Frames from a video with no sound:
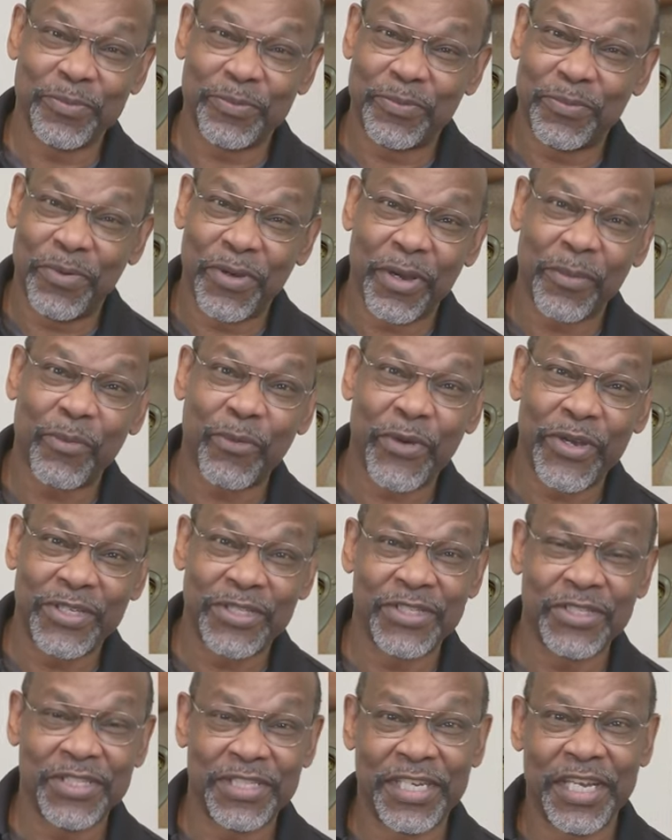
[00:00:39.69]

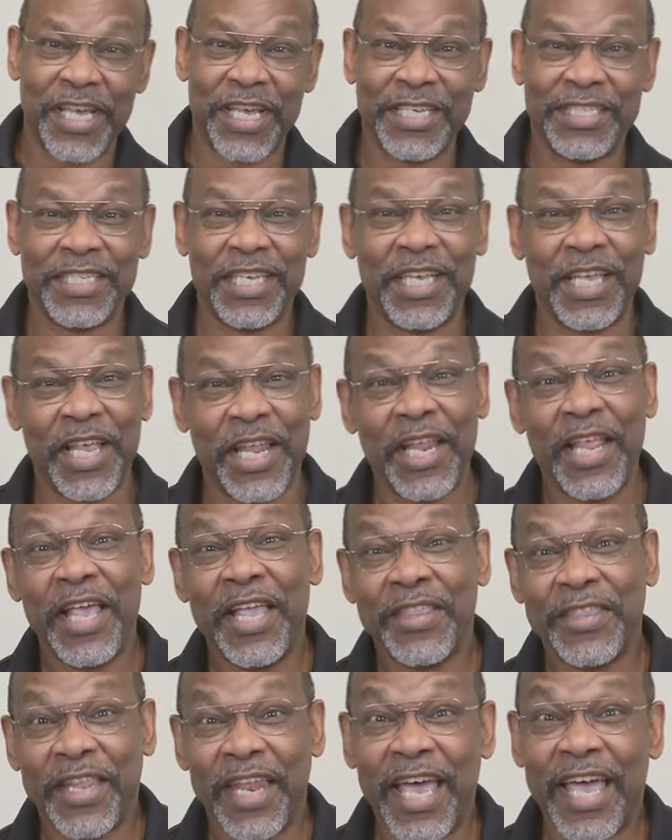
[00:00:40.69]
preparation stage that
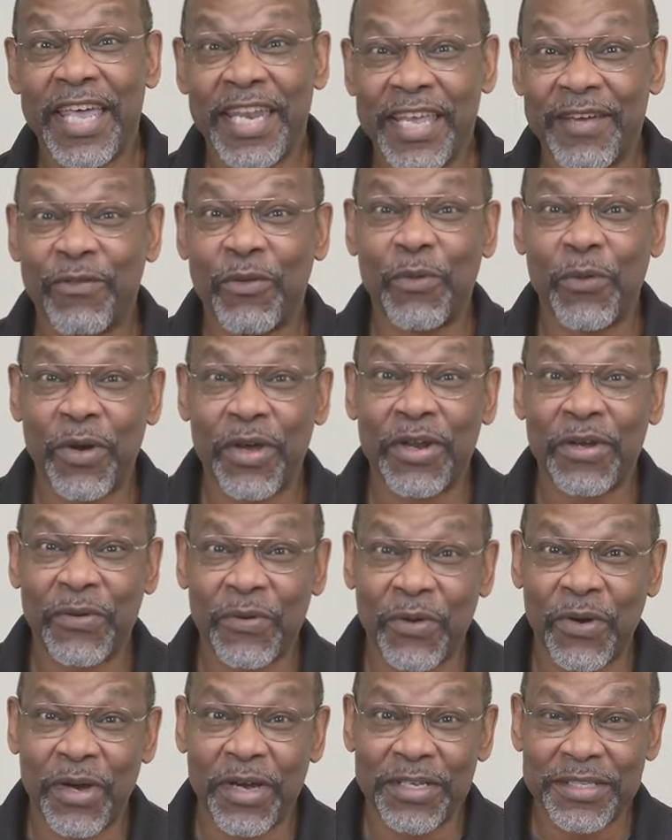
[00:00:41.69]
I had ever run
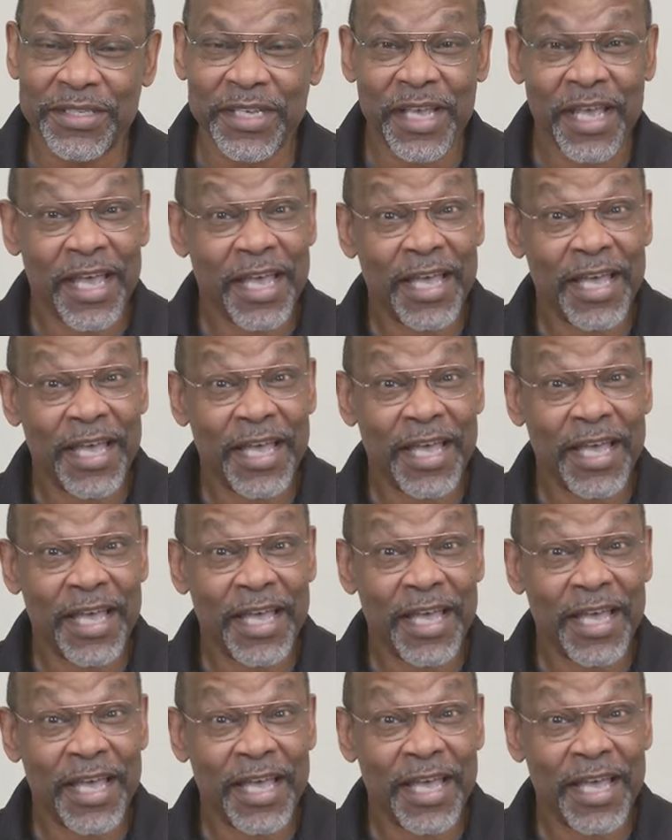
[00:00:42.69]
across.